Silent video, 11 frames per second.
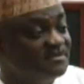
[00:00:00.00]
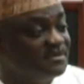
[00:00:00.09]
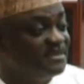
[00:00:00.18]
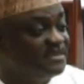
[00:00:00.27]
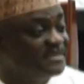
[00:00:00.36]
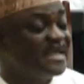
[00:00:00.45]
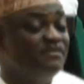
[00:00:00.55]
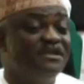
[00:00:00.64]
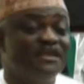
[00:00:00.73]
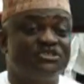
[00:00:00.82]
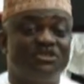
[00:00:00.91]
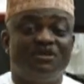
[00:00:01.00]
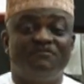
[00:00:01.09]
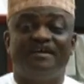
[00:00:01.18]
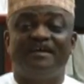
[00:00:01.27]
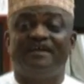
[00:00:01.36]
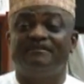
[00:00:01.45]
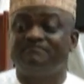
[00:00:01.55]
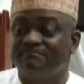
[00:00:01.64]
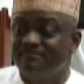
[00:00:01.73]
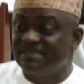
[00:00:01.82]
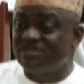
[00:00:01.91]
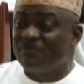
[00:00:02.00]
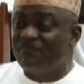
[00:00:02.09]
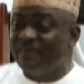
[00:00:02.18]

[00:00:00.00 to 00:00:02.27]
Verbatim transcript: the determination of uh, Minister of